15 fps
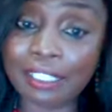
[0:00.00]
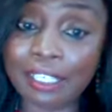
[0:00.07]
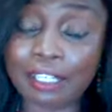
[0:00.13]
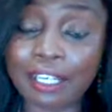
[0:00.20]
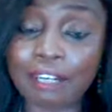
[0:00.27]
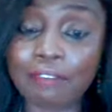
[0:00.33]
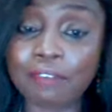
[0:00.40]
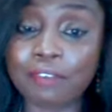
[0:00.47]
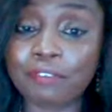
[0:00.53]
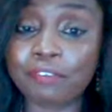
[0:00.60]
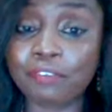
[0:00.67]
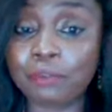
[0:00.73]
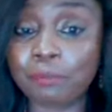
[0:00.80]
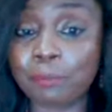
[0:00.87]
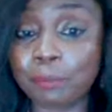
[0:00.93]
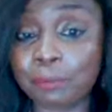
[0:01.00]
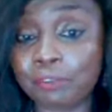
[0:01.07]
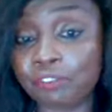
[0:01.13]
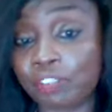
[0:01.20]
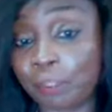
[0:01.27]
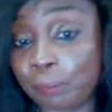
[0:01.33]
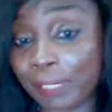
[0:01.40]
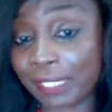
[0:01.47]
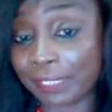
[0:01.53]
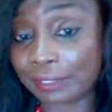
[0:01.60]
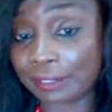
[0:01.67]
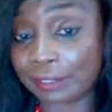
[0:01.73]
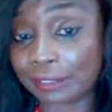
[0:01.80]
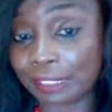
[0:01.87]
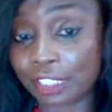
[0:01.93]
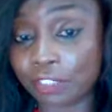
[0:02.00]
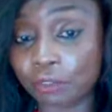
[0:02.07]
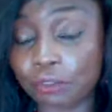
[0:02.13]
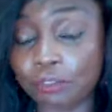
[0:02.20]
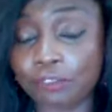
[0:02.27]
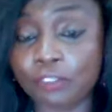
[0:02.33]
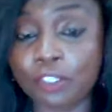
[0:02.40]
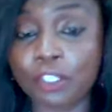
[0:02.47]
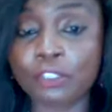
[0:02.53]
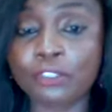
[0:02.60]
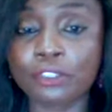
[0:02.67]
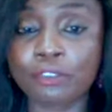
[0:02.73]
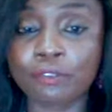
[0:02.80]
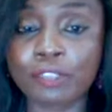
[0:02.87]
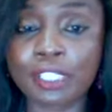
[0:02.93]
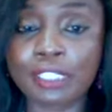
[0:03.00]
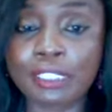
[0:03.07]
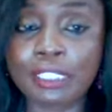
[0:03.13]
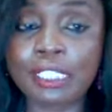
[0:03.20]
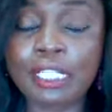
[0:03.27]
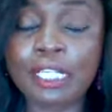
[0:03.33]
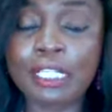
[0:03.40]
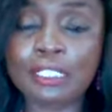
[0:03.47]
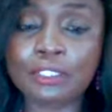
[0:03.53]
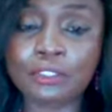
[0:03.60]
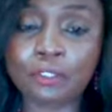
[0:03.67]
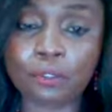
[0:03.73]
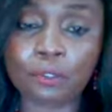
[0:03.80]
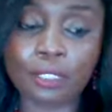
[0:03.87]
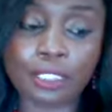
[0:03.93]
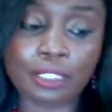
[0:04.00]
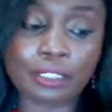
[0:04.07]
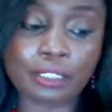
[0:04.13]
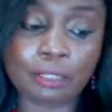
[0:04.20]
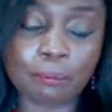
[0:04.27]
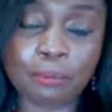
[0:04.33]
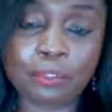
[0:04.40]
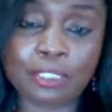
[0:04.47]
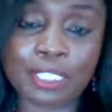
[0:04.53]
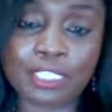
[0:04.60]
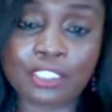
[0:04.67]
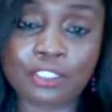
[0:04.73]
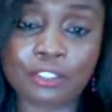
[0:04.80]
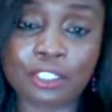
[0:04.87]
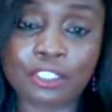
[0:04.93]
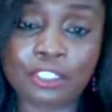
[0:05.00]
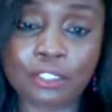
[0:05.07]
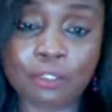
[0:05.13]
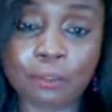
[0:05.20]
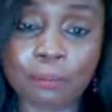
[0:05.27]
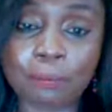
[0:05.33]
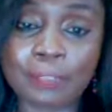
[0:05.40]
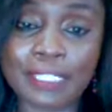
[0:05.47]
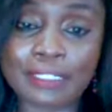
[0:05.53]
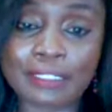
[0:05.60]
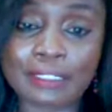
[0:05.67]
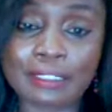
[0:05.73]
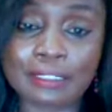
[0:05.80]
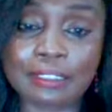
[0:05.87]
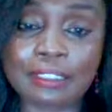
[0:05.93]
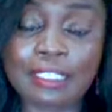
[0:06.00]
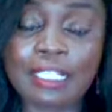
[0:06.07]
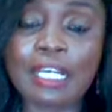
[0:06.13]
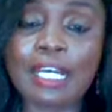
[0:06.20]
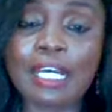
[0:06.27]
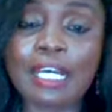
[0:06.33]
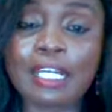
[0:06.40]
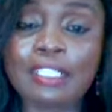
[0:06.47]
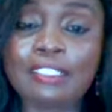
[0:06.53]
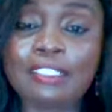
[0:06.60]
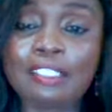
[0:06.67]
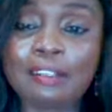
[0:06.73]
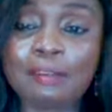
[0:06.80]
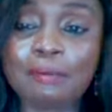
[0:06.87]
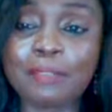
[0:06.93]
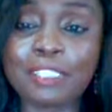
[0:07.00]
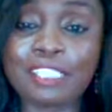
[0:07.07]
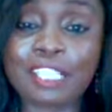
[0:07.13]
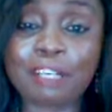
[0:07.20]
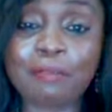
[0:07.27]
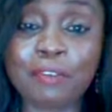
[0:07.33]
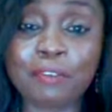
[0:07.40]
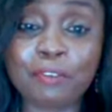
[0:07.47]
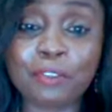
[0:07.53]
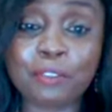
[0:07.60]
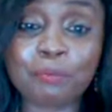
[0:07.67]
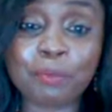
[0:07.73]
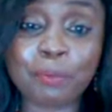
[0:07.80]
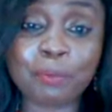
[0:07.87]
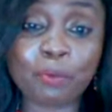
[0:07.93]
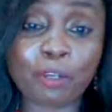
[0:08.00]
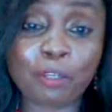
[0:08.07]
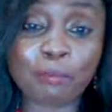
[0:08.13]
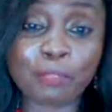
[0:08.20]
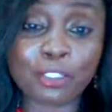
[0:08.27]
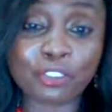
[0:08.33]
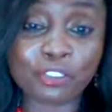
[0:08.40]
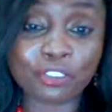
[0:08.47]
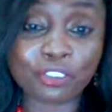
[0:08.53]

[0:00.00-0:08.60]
I have a few people from Pakistan who have called already. So it's a book that is going to go places. And um, in Cameroon, people want me to